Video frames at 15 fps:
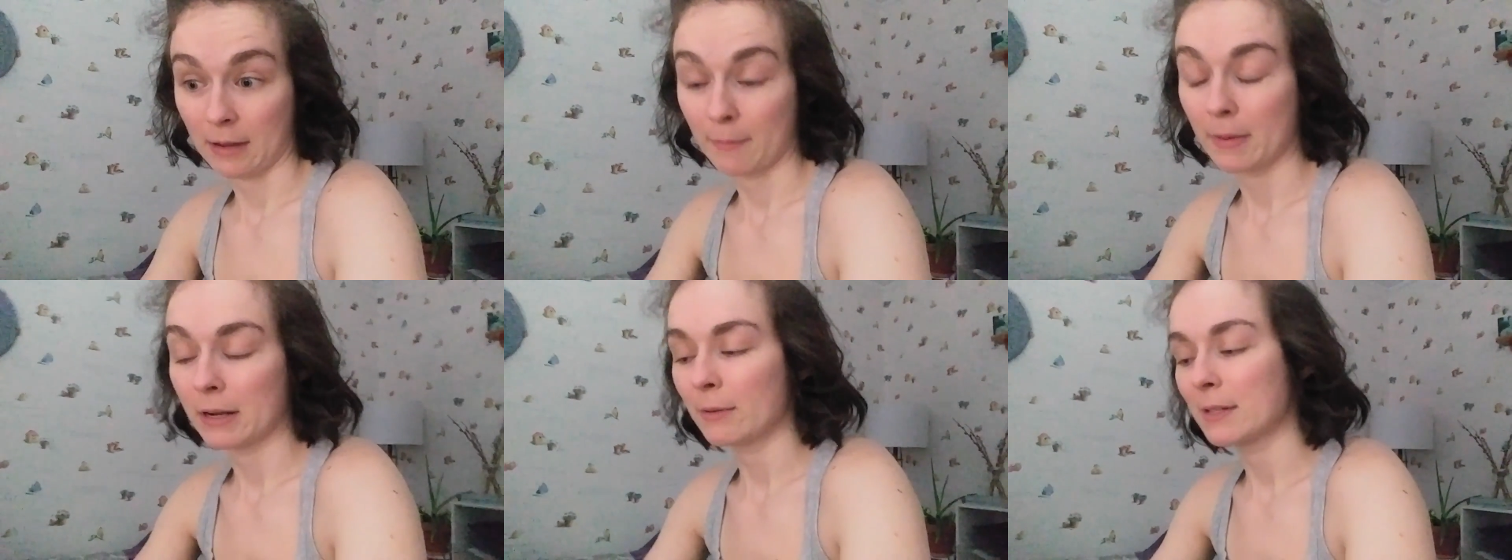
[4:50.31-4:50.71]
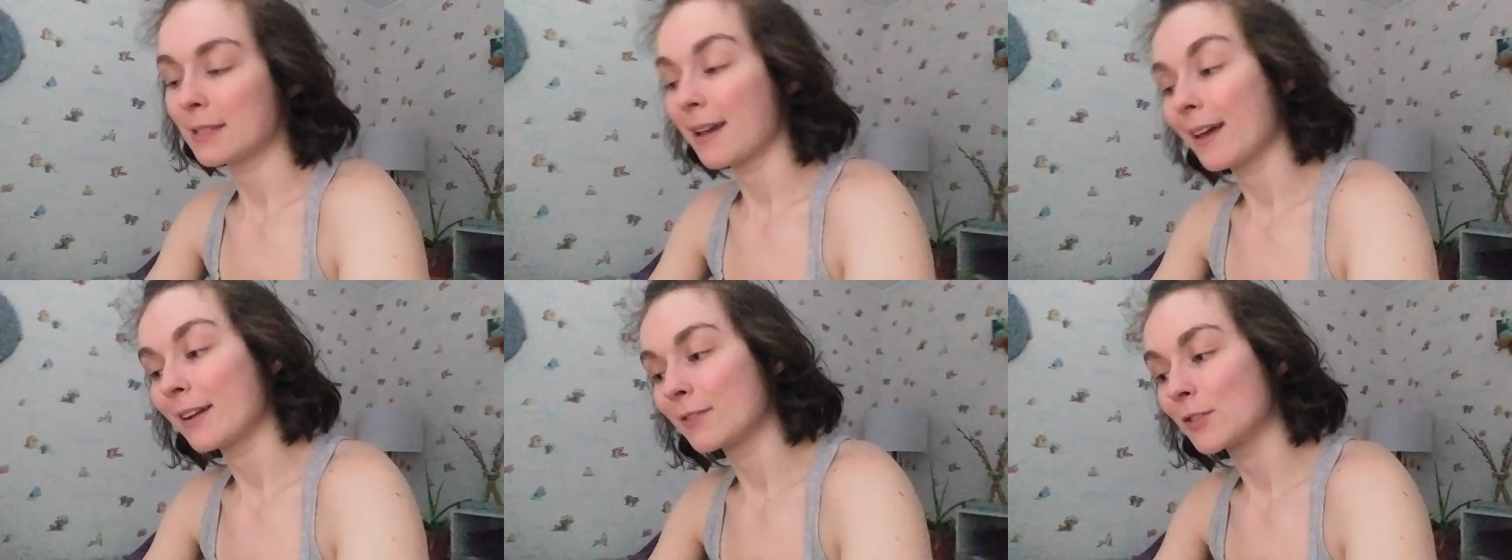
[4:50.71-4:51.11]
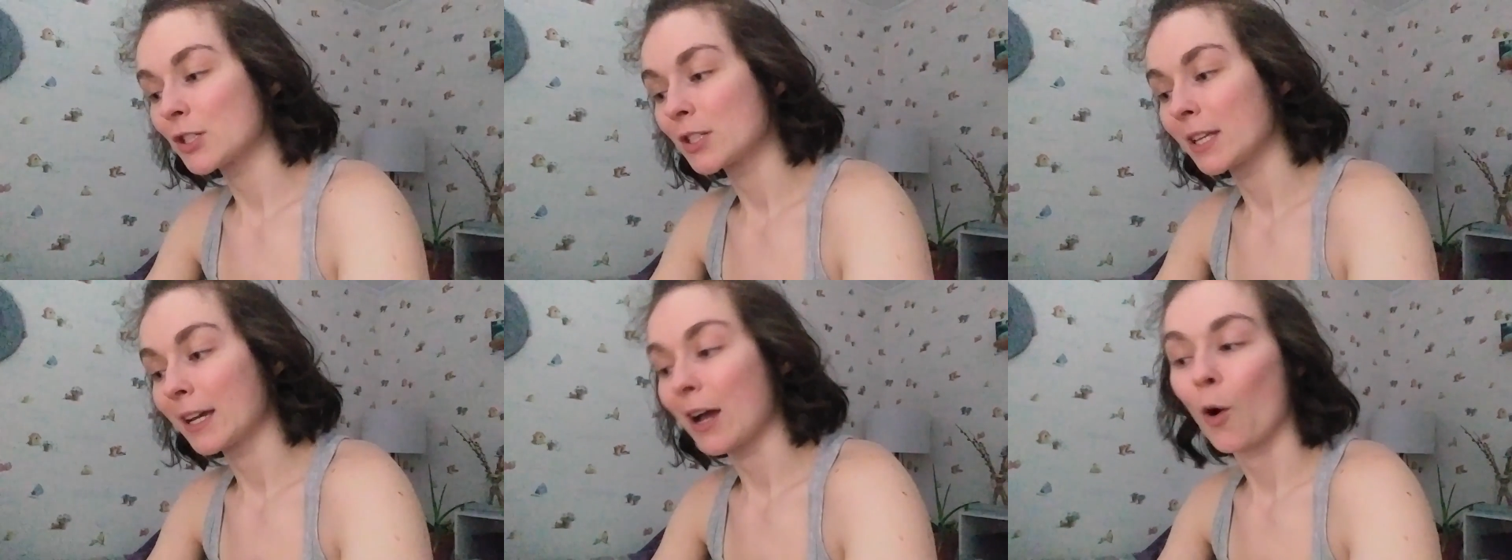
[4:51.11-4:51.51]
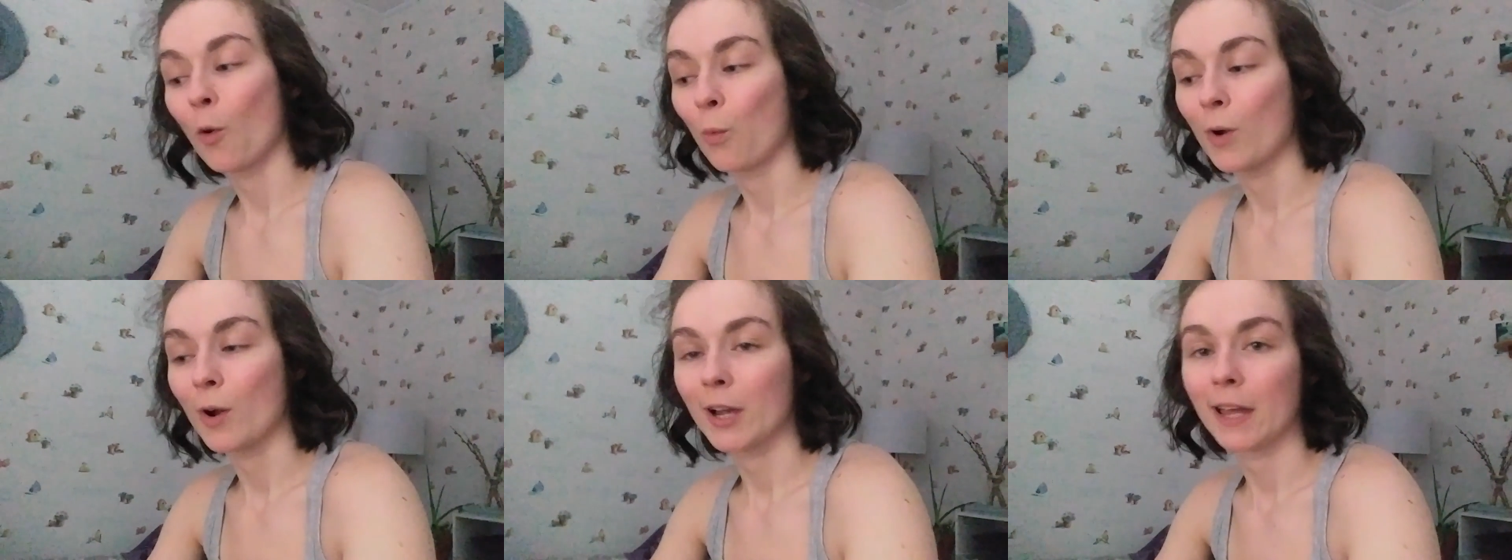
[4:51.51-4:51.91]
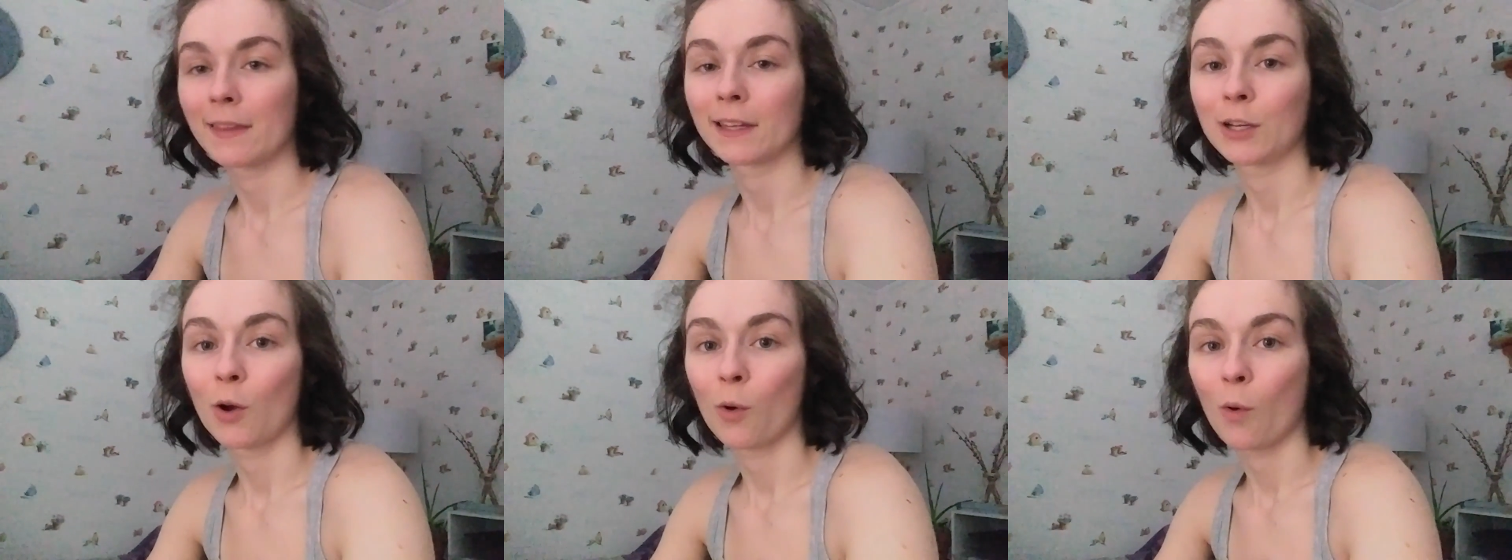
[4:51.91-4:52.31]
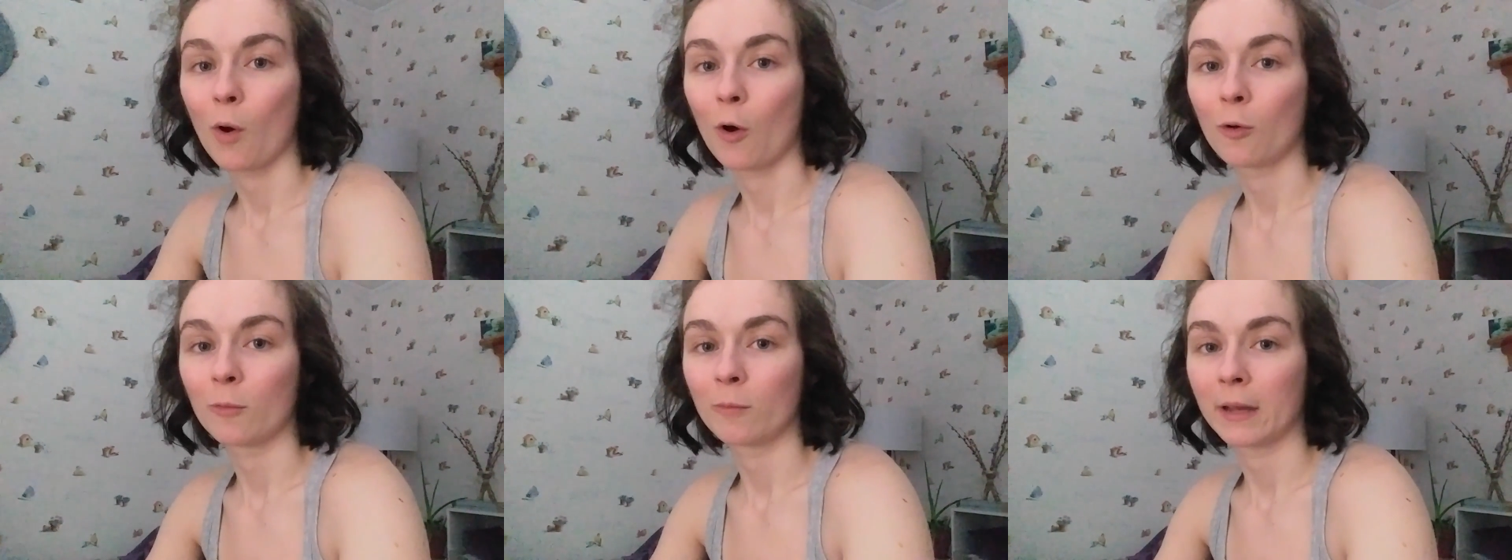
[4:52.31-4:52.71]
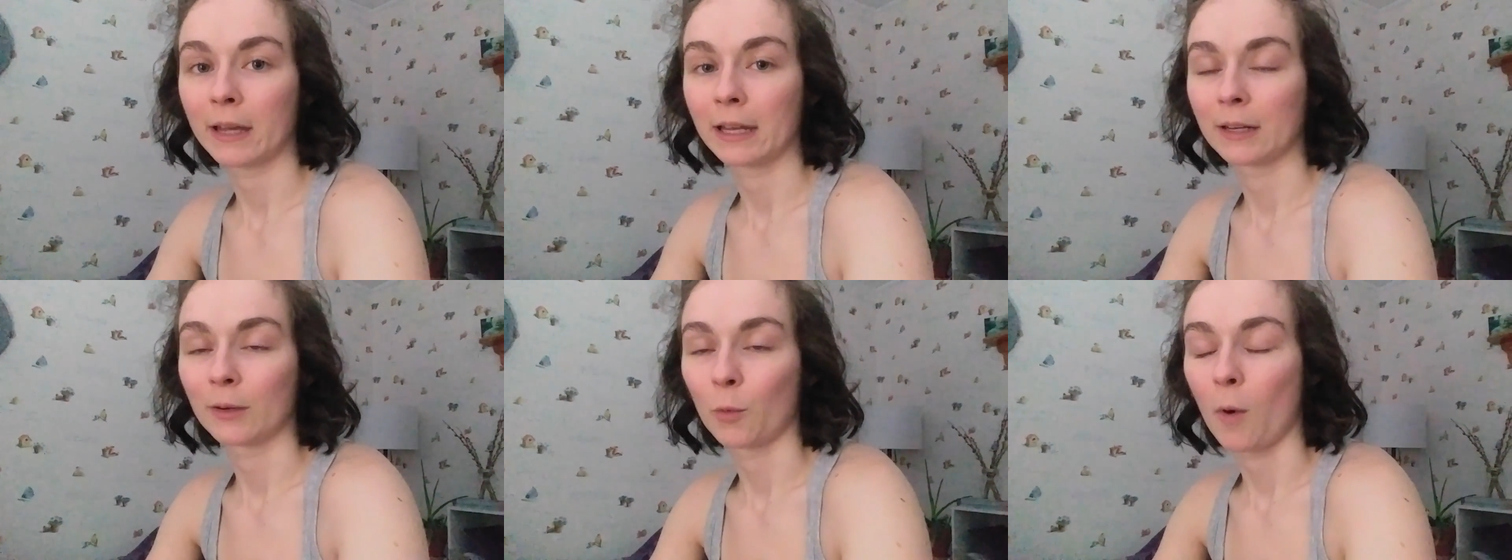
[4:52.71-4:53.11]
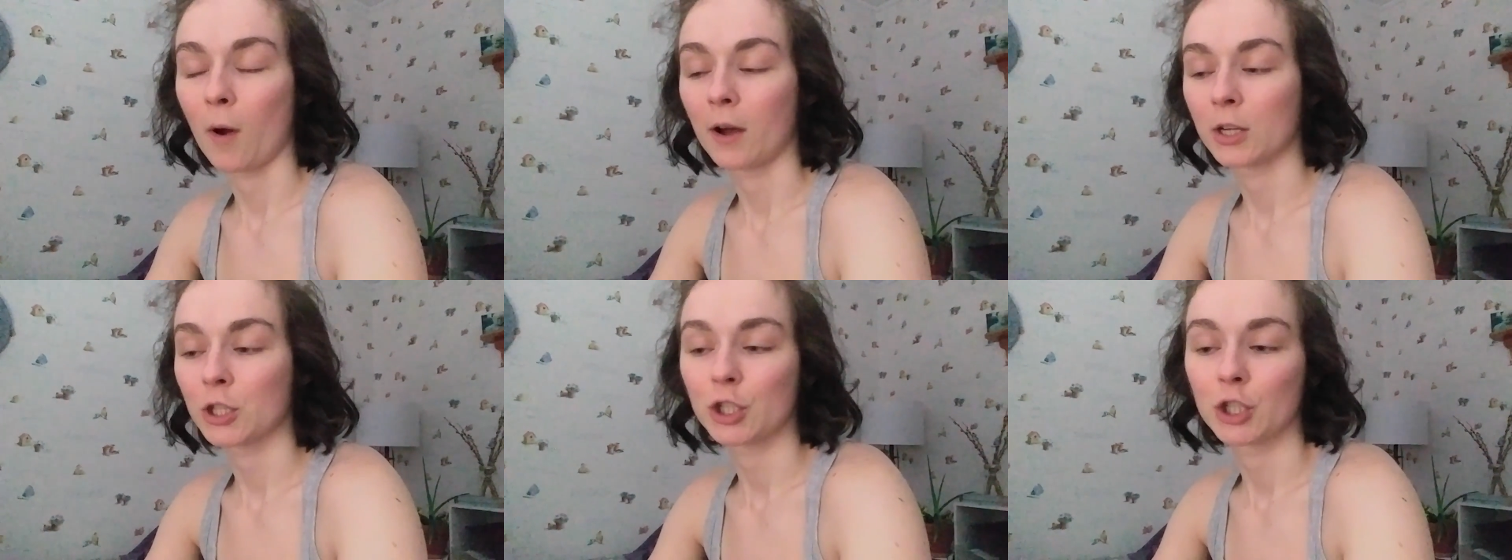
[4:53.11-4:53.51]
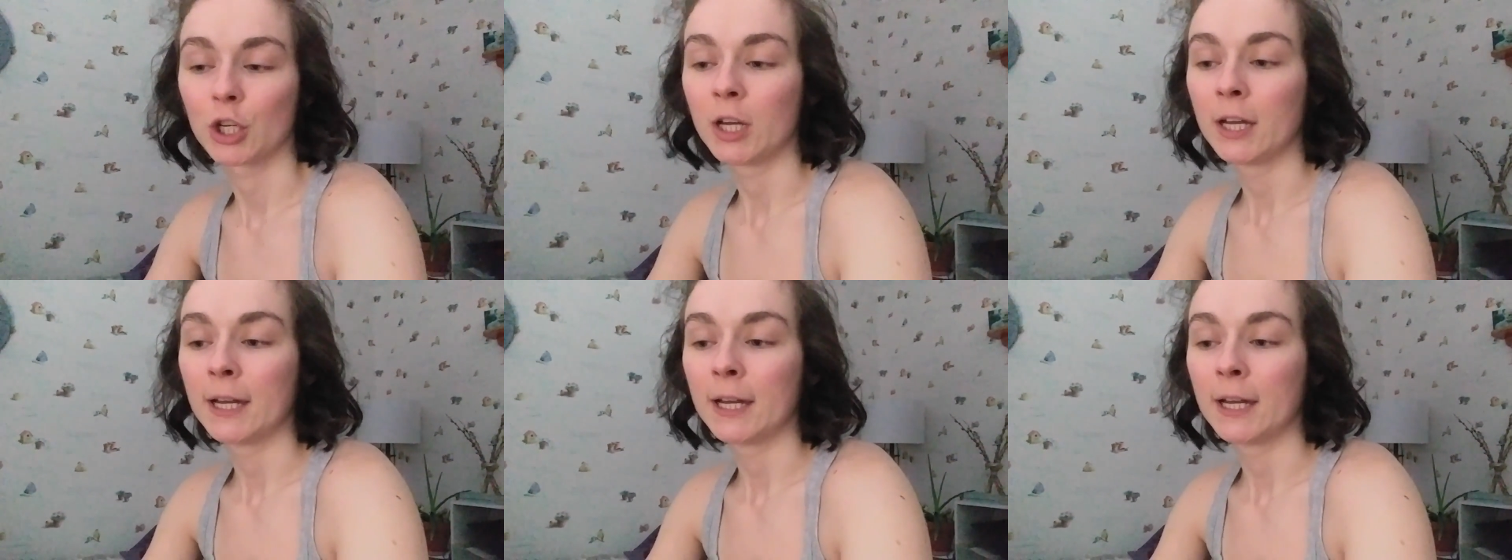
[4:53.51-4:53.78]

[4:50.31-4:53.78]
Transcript: but it was kind of just like a work and then go home and watch